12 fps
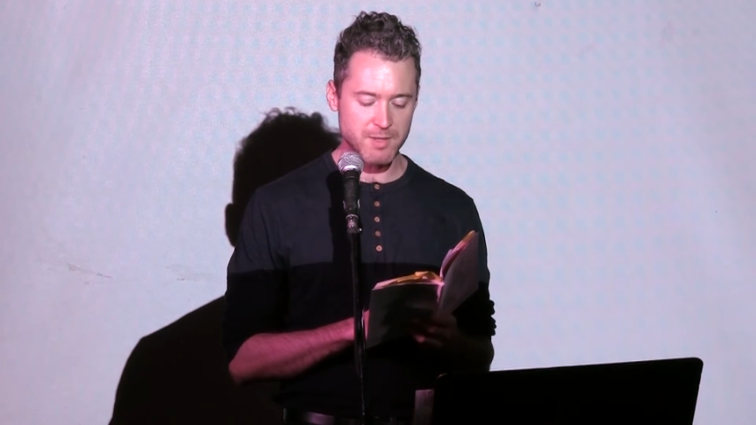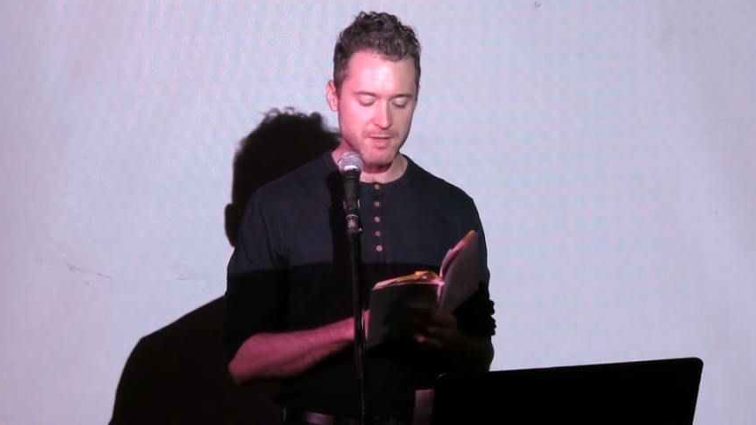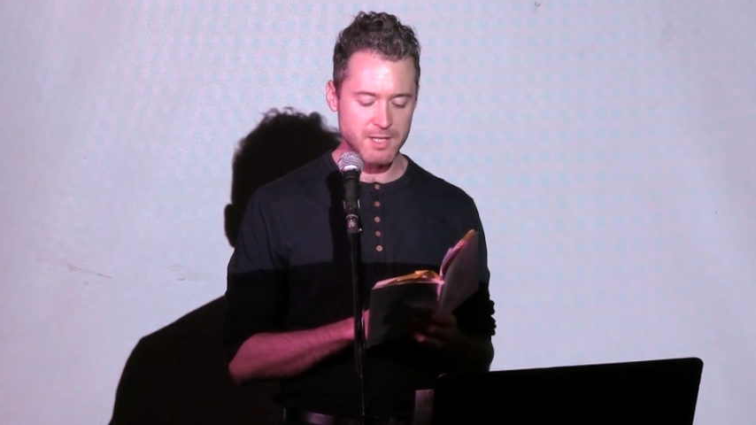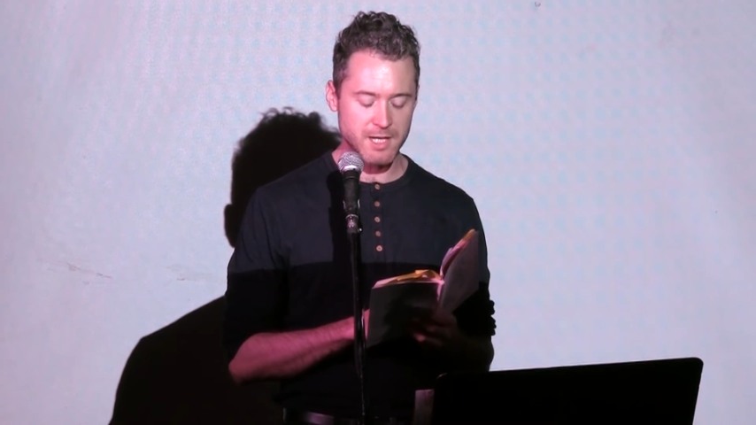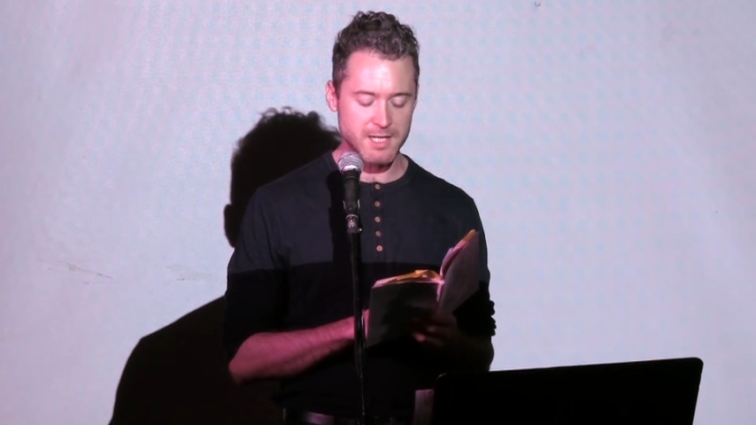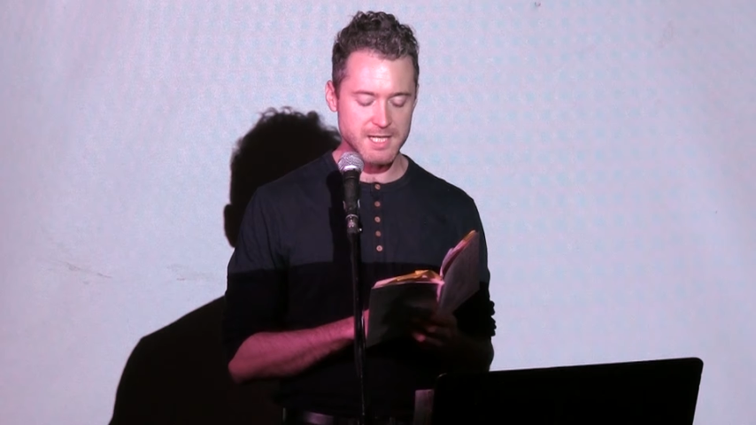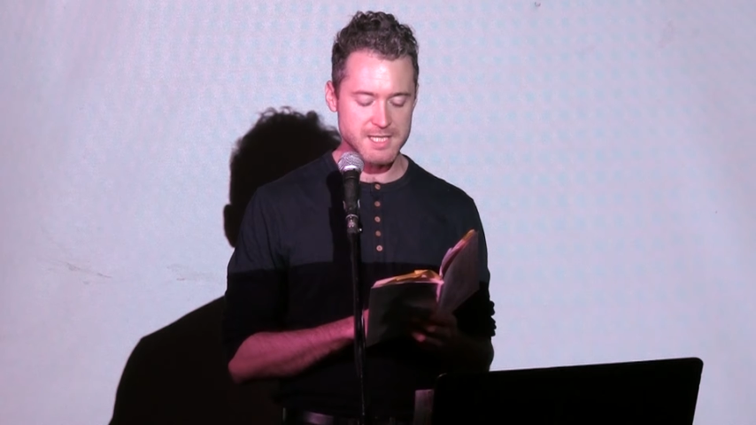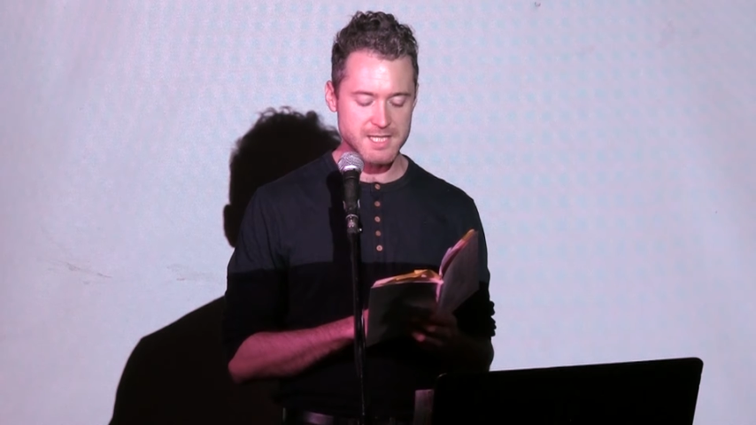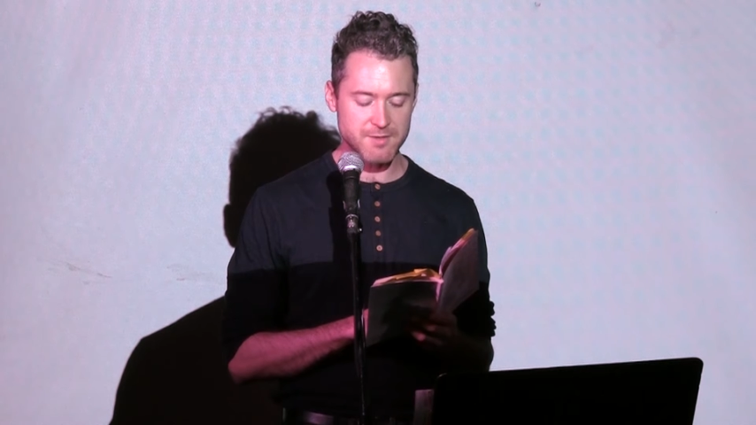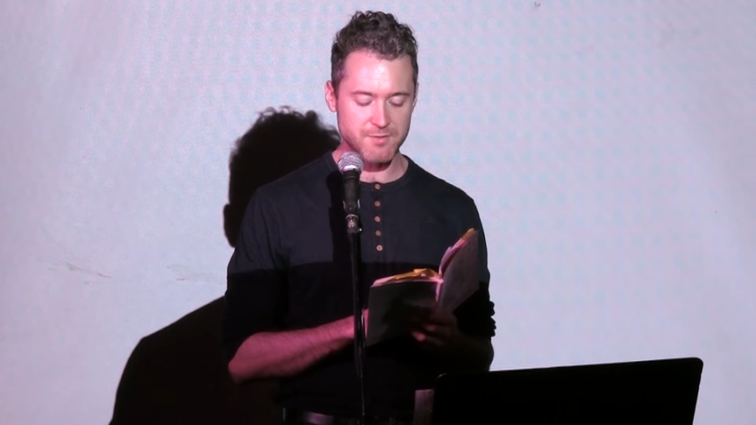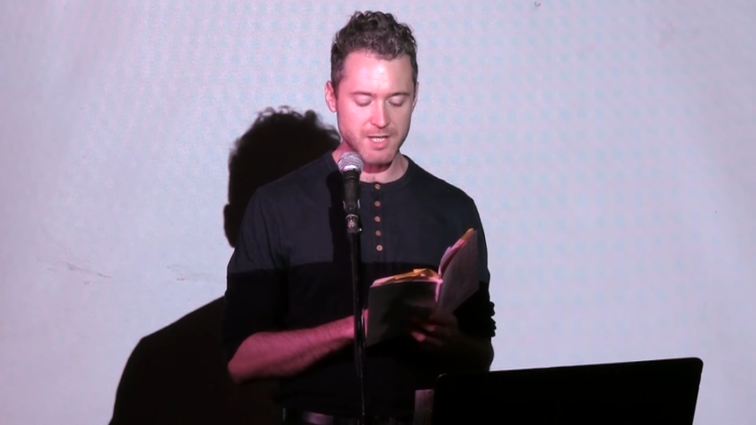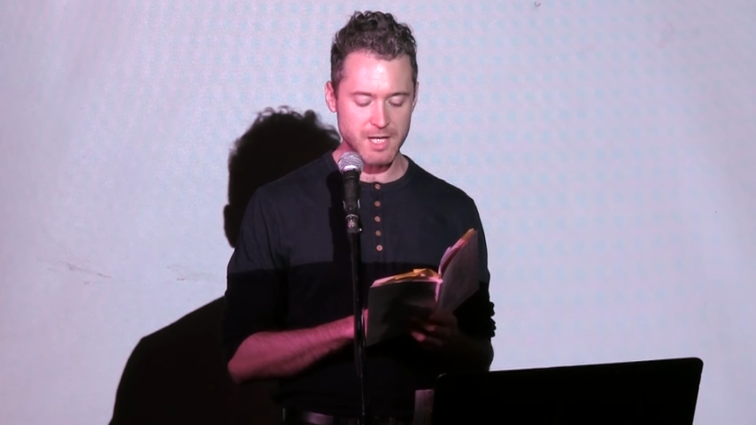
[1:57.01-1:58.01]
the nineteen
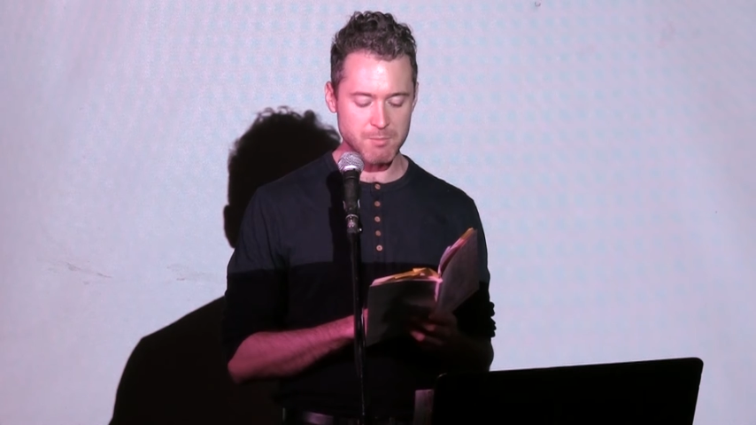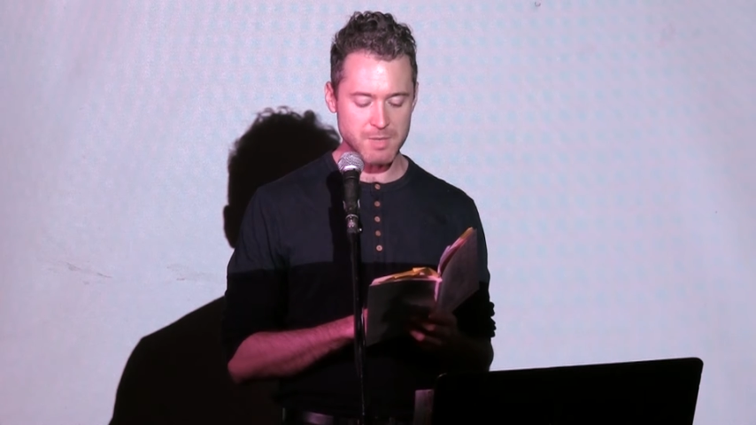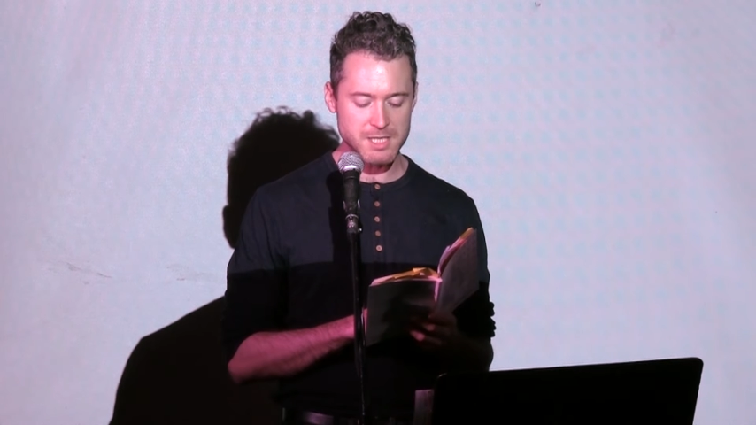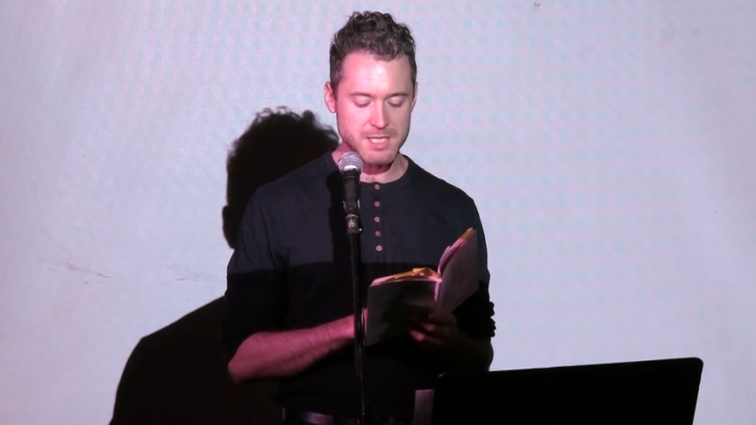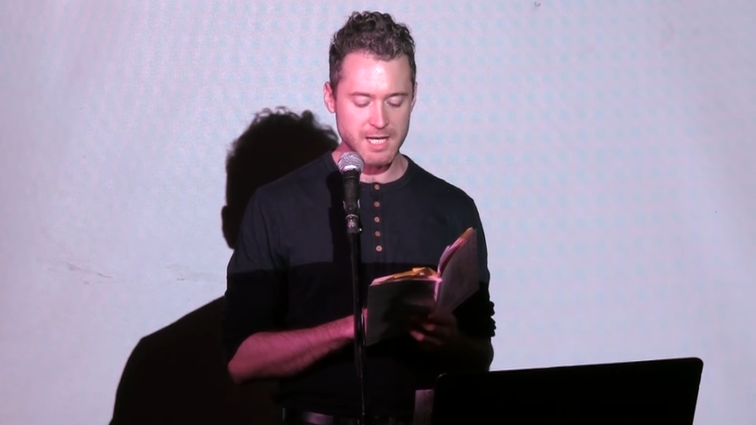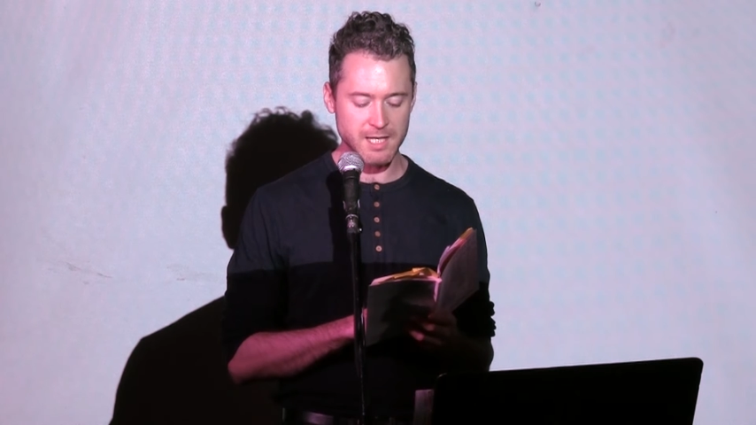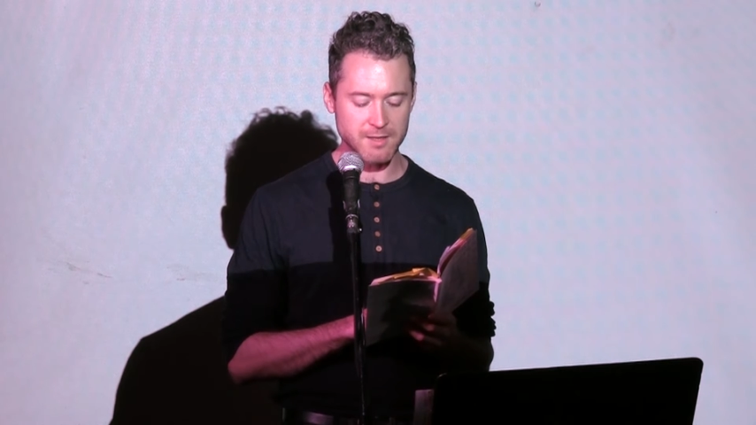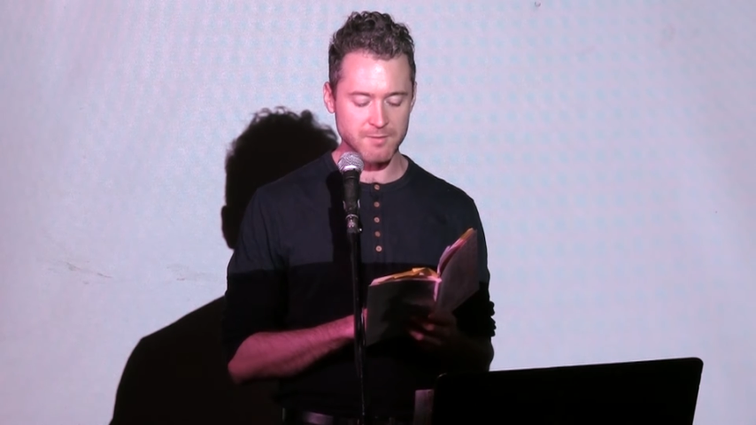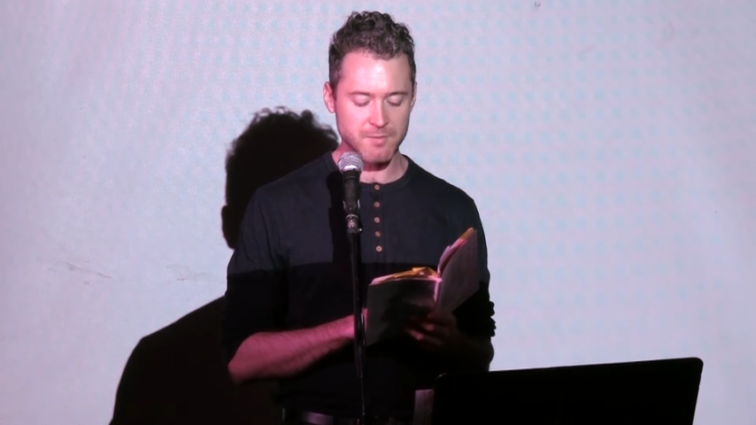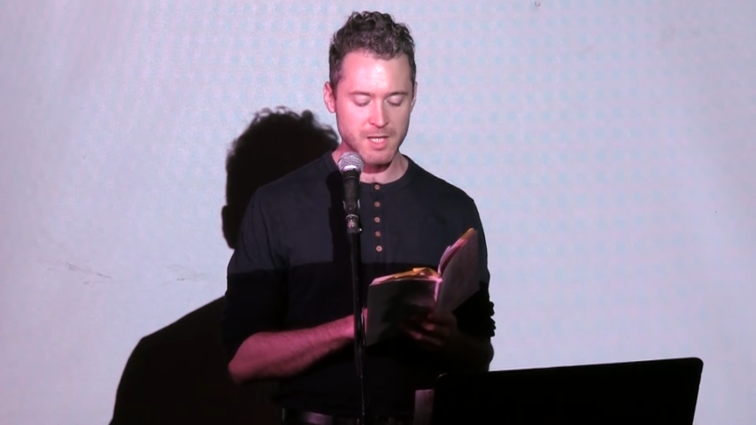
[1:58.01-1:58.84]
seventy-eight Mustang,